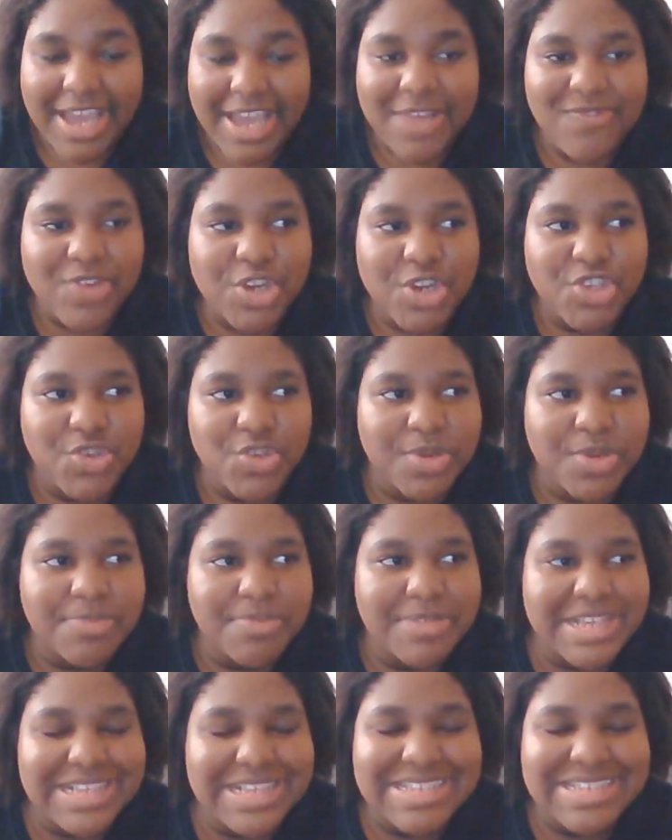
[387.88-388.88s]
For you to
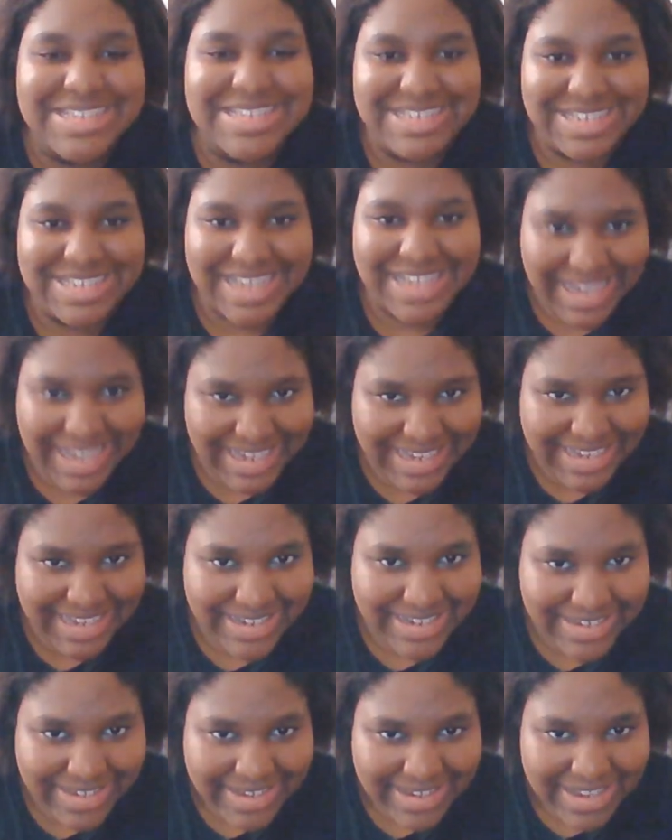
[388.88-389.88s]
be sick
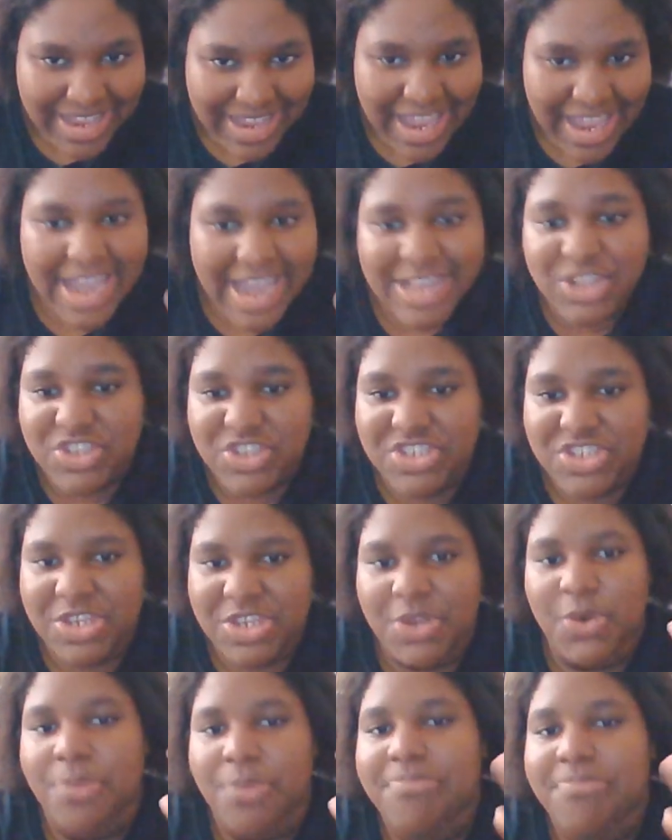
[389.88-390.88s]
and
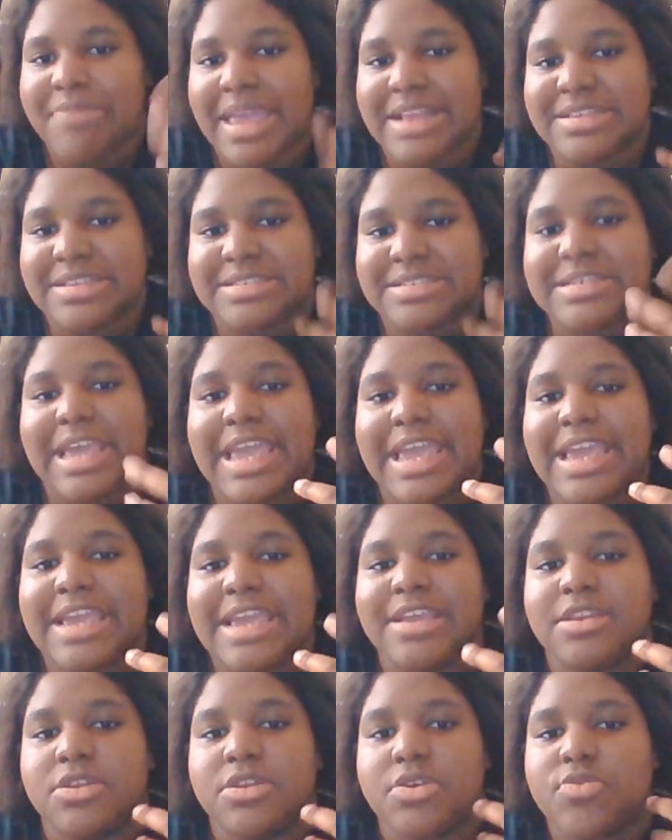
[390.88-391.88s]
still
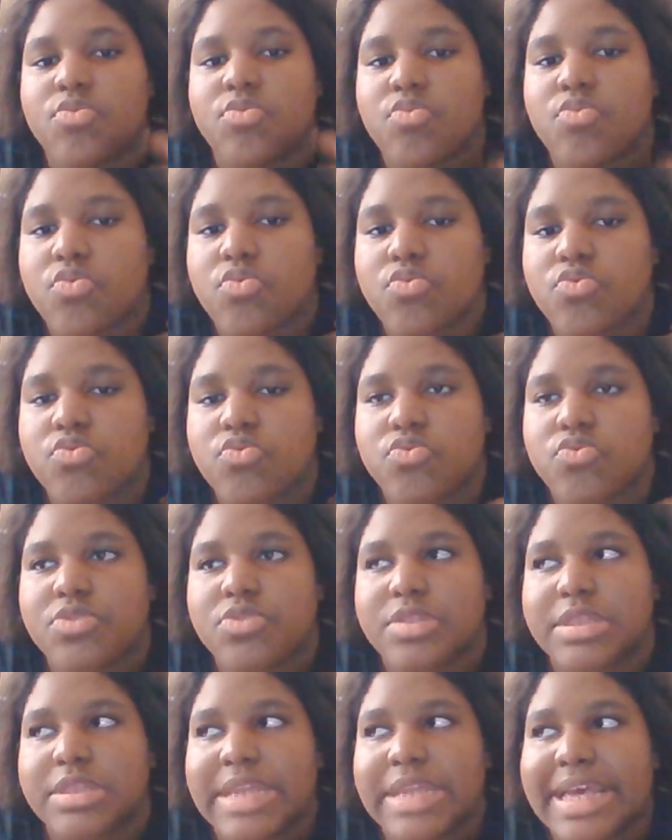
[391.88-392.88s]
maintain,
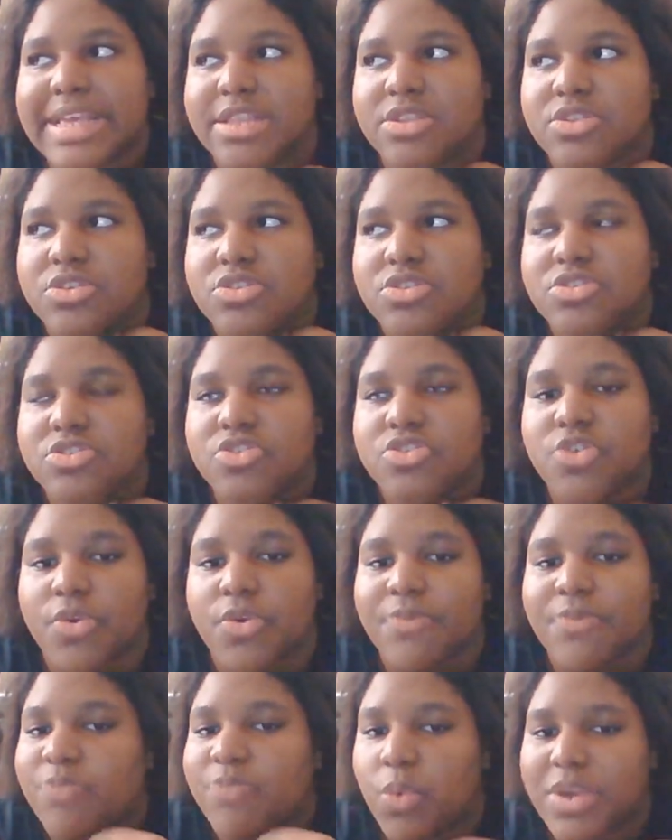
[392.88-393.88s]
like, your
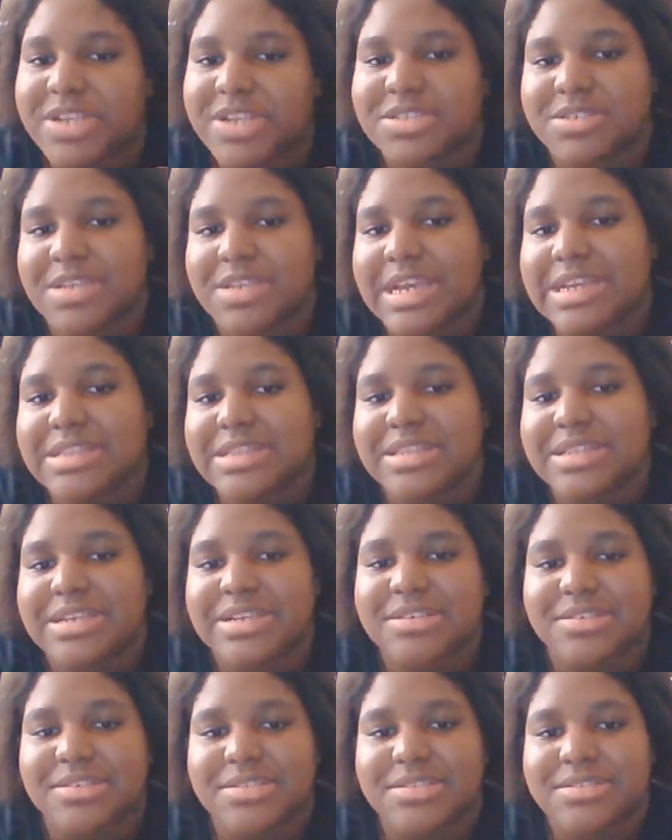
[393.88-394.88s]
voice like
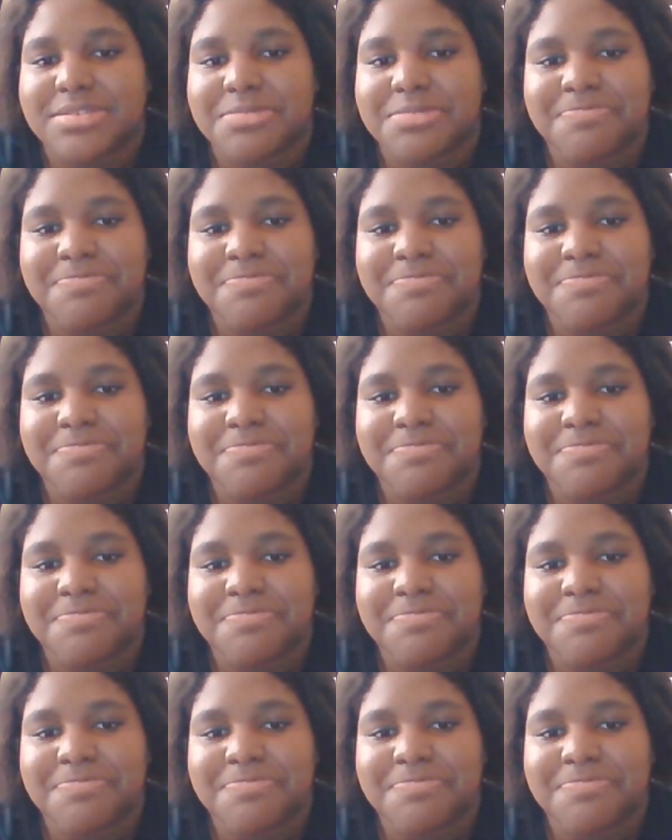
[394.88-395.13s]
this?